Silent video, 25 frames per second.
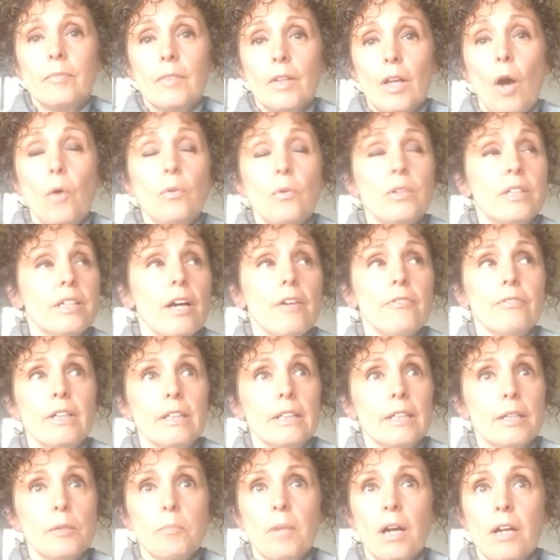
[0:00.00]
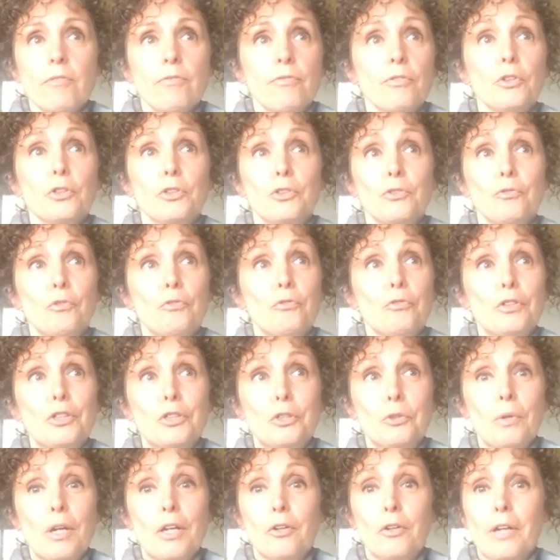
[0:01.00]
Oh, definitely. My first
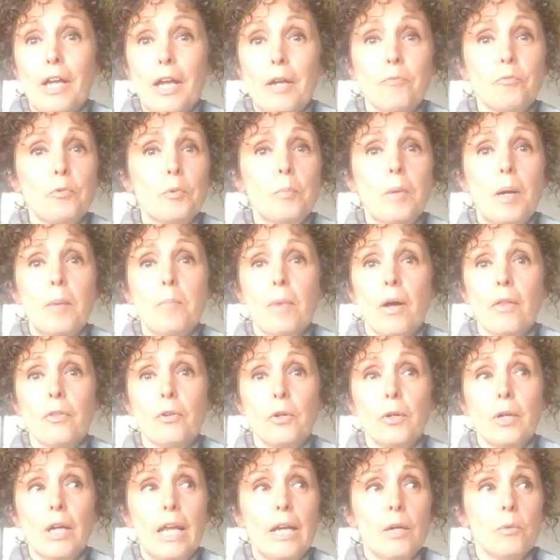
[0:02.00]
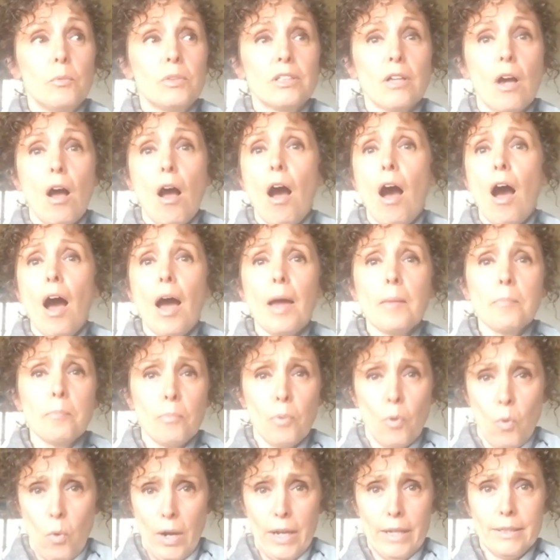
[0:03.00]
refrigerator came from my mother, and it was a Hot
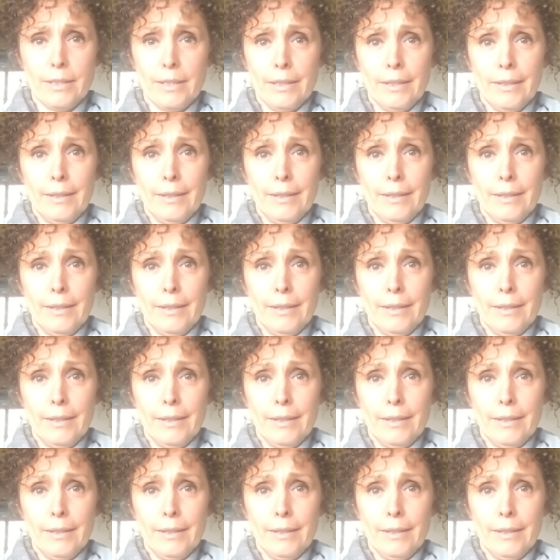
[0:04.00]
Point.